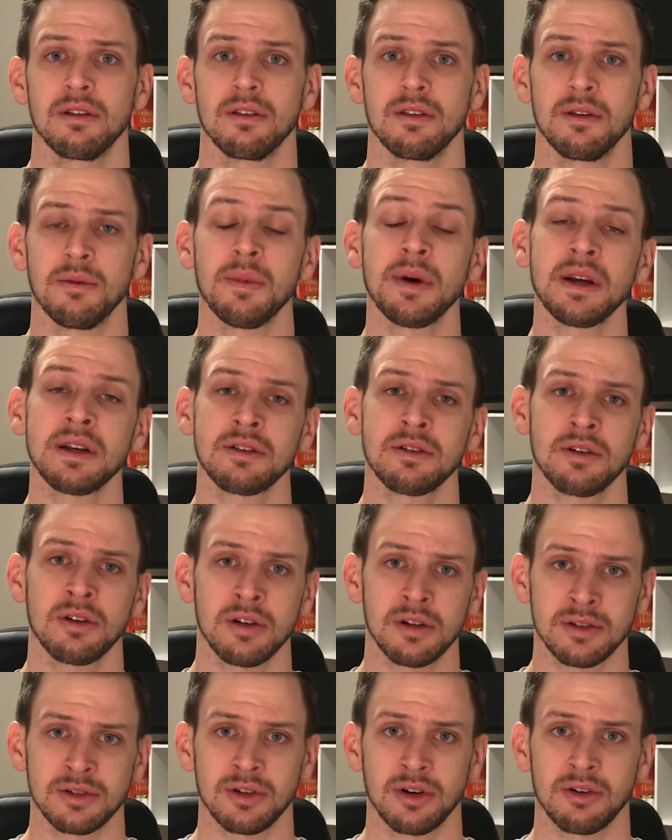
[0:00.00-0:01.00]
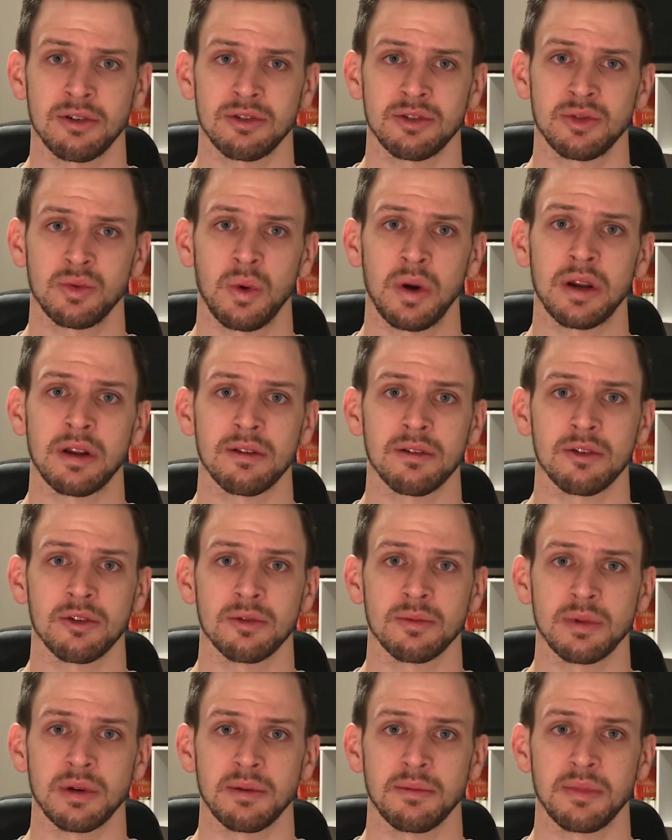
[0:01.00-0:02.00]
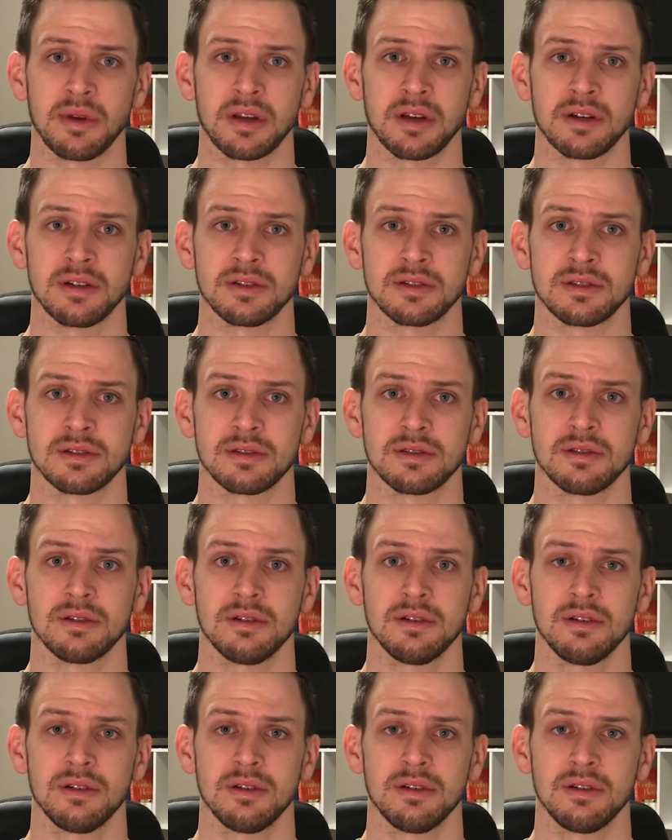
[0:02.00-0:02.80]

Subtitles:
the banks are going to start to sweat a little bit because